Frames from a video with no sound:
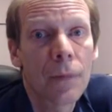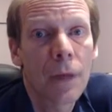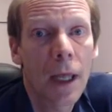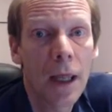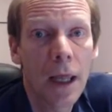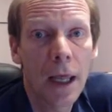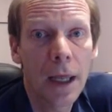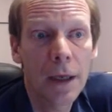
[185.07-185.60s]

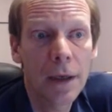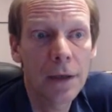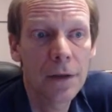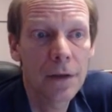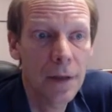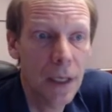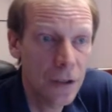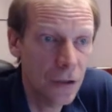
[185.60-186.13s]

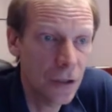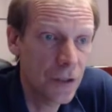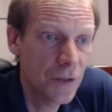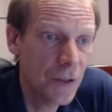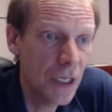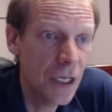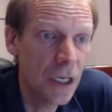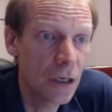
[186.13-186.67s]
And as you can
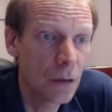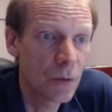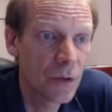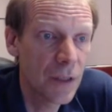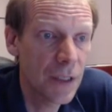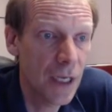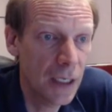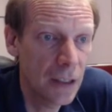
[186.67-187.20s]
see here with
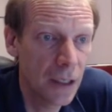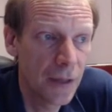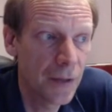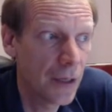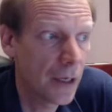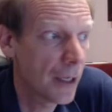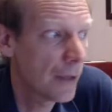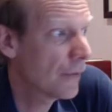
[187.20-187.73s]
this headline
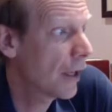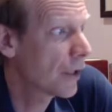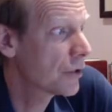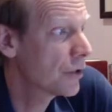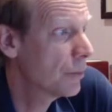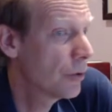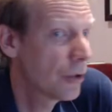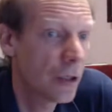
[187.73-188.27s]
that I've
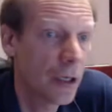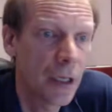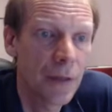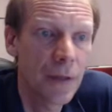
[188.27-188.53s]
actually put on